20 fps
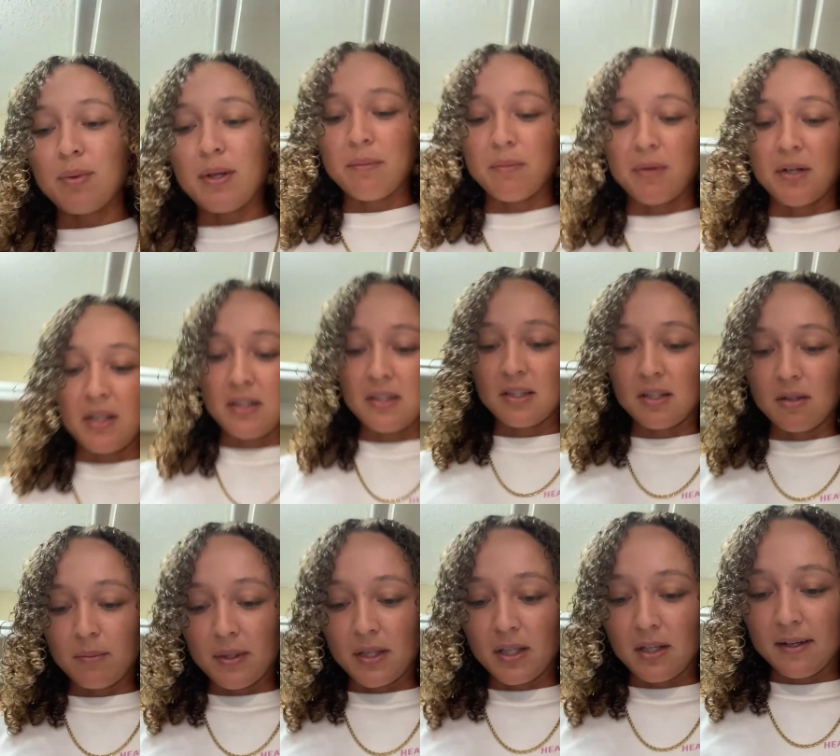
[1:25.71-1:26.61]
bad, but it is
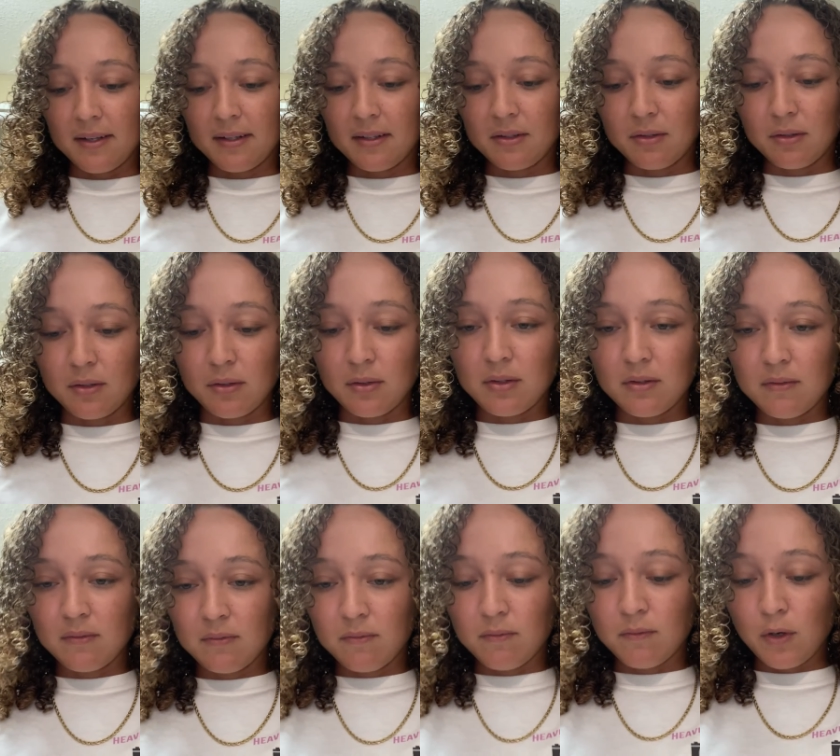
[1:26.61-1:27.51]
gonna be a lot to
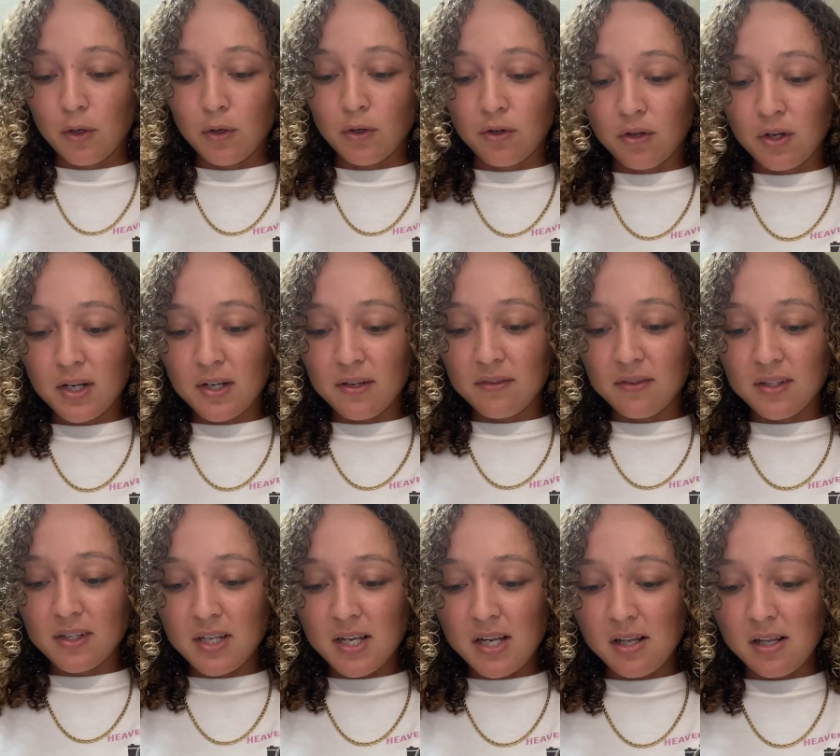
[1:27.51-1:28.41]
photograph
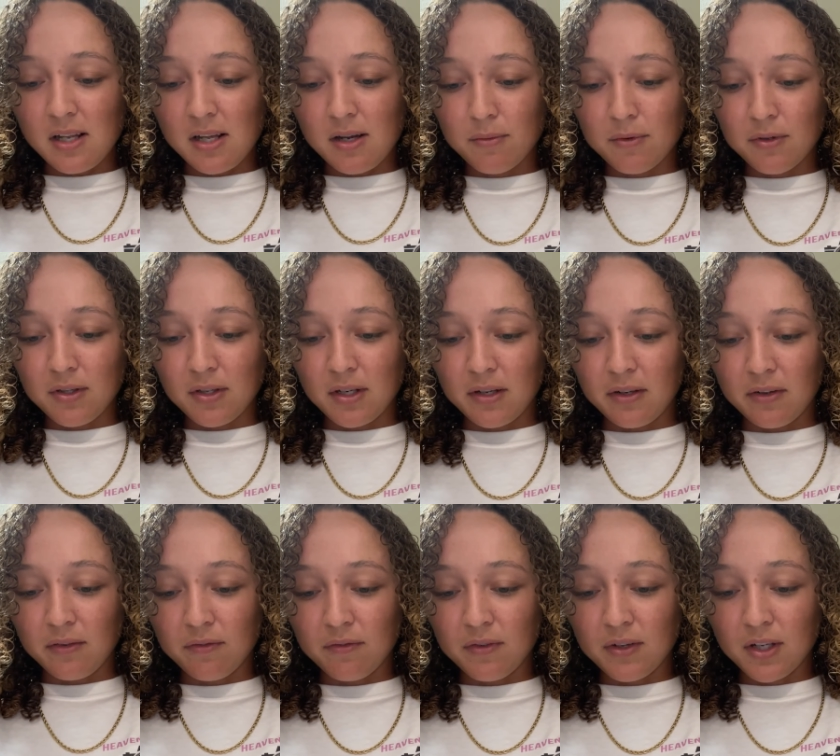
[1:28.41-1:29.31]
today, a lot more than
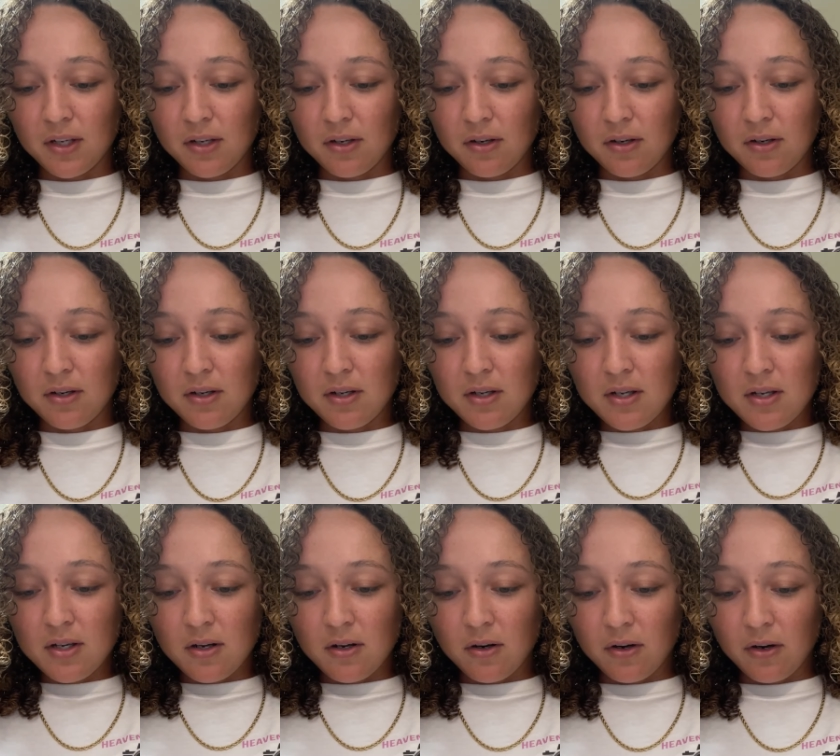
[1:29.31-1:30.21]
I figured
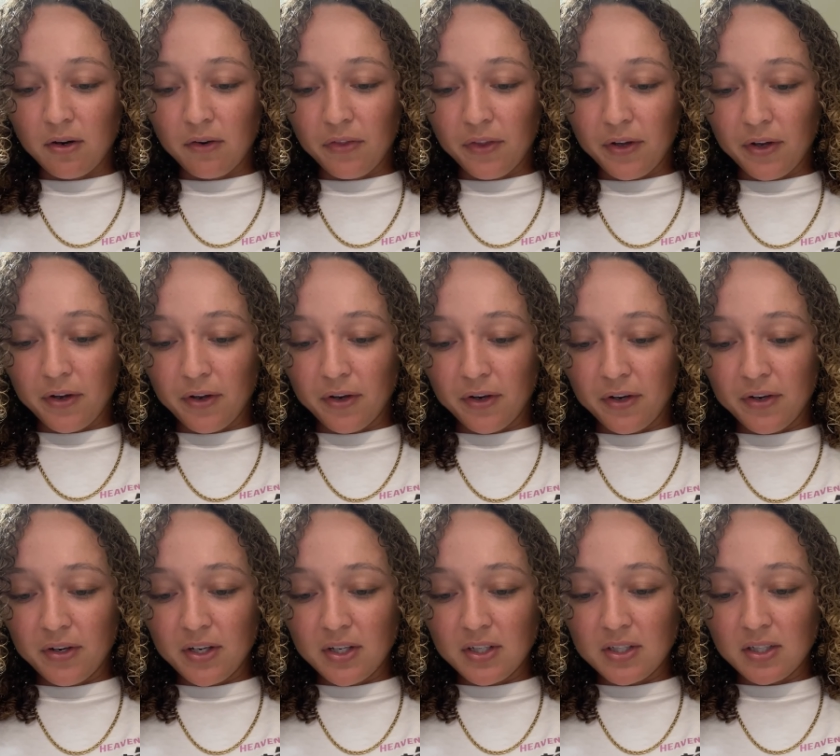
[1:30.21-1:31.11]
or thought
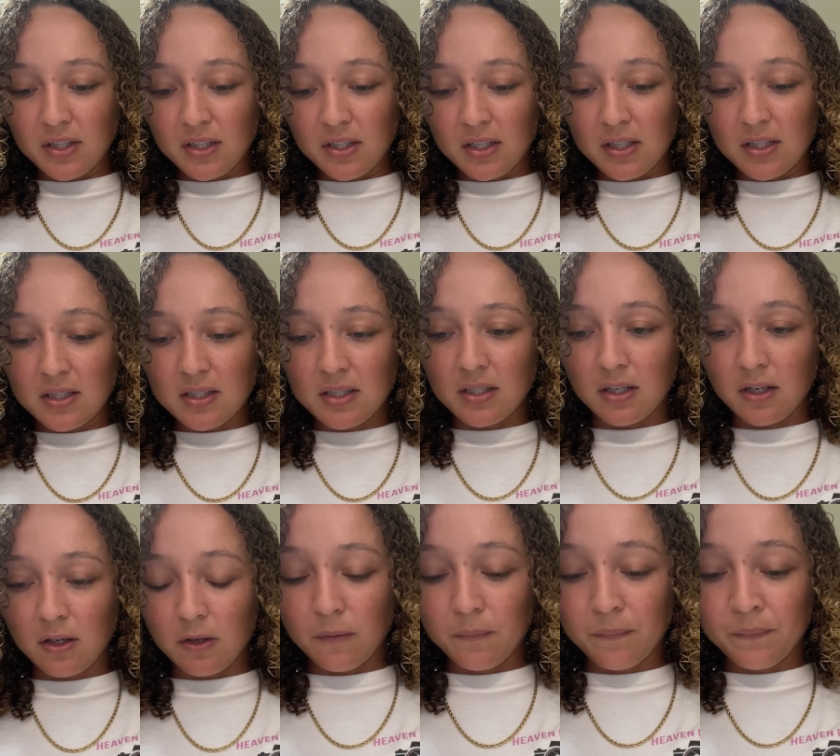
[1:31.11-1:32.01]
initially.
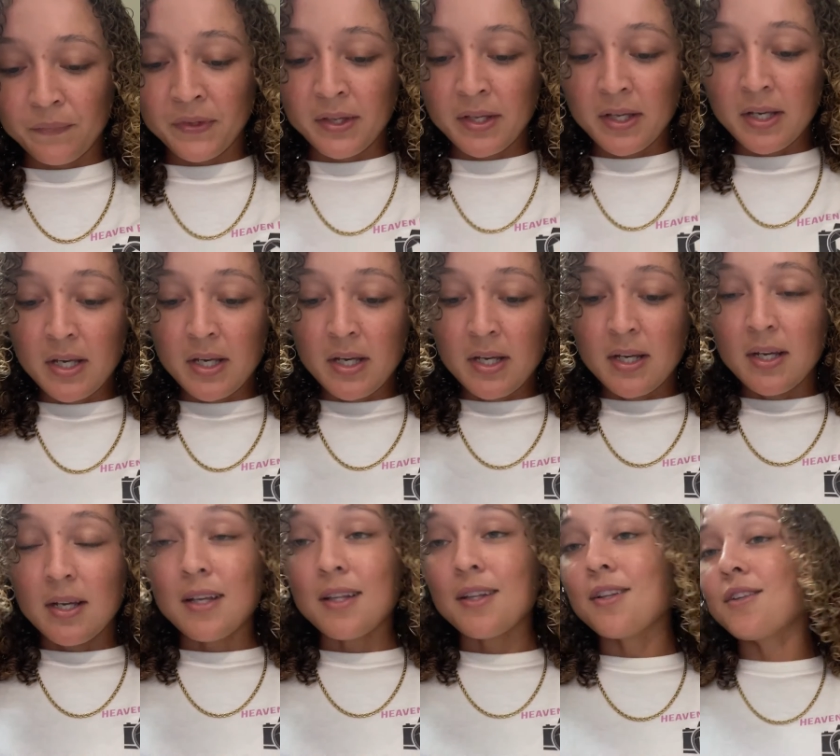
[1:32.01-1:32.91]
So
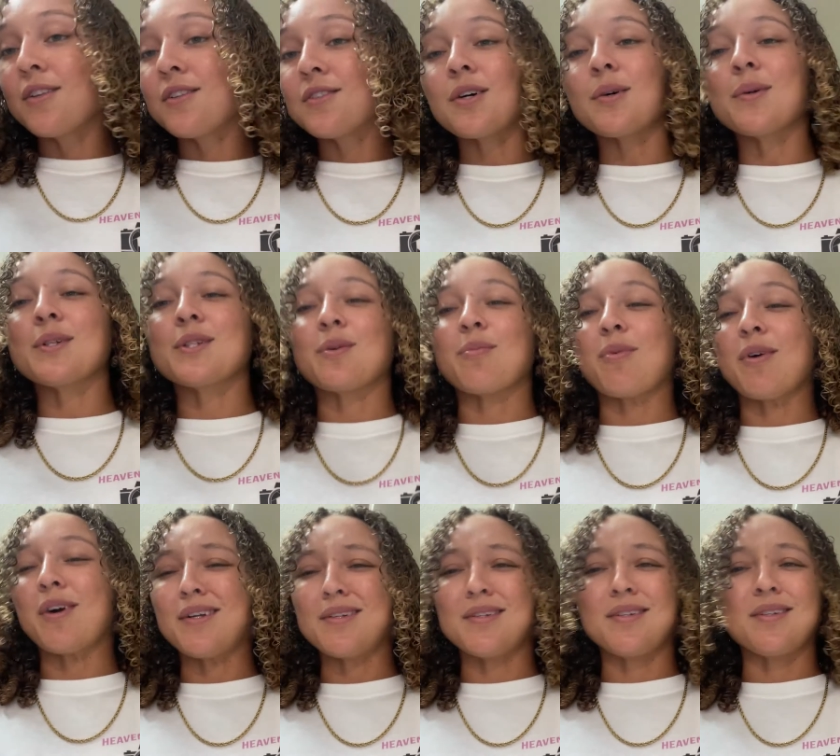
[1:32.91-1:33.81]
it's always
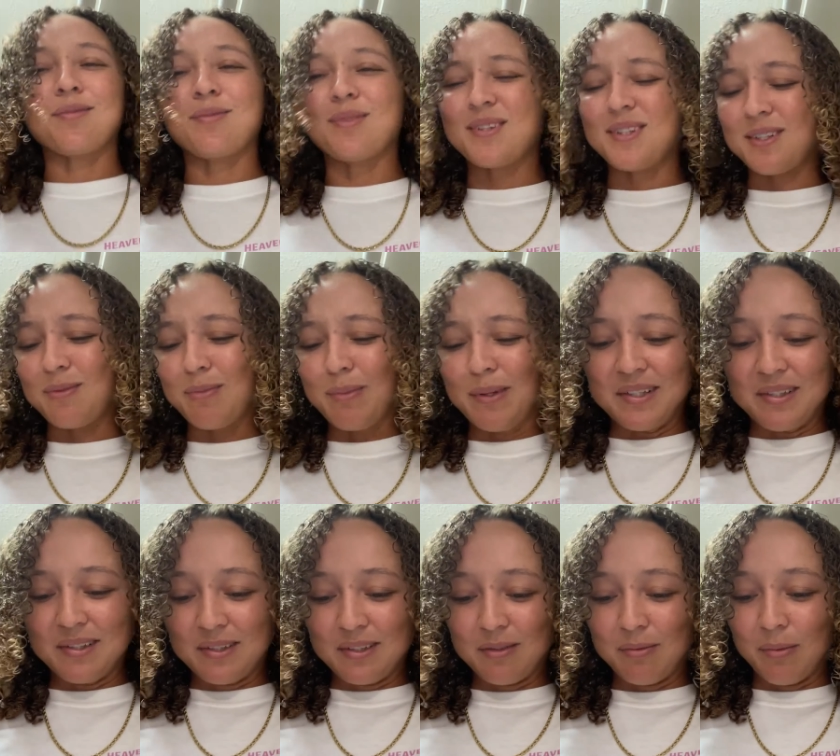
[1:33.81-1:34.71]
surprises with this
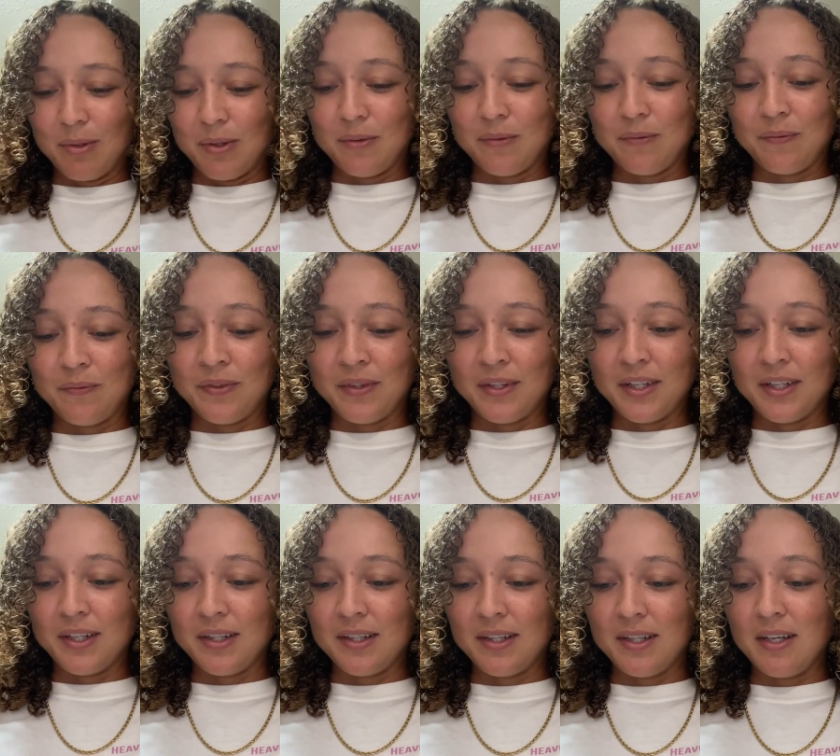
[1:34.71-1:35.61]
business, bro.
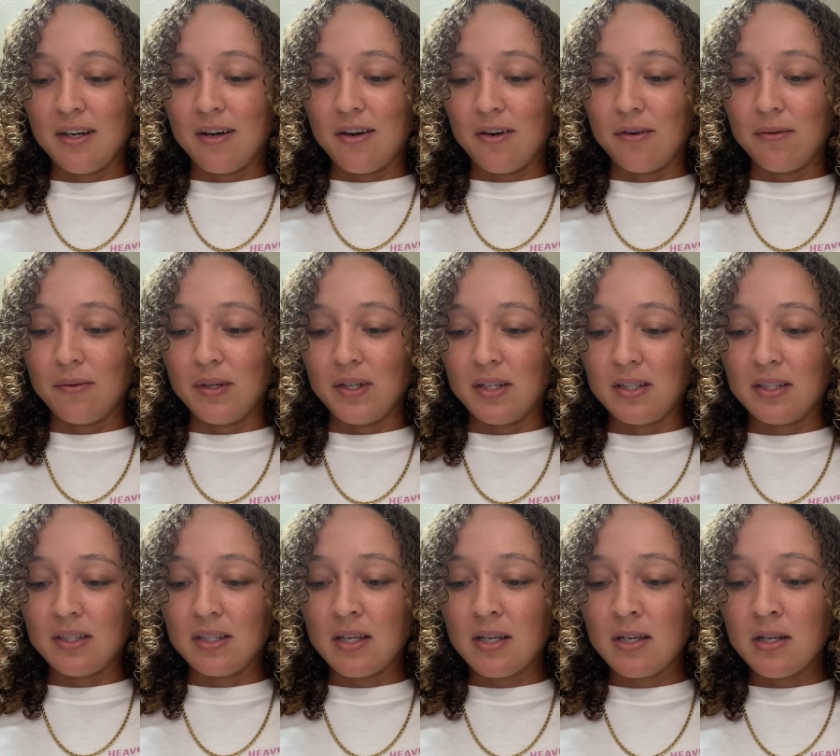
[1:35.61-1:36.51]
Literally always.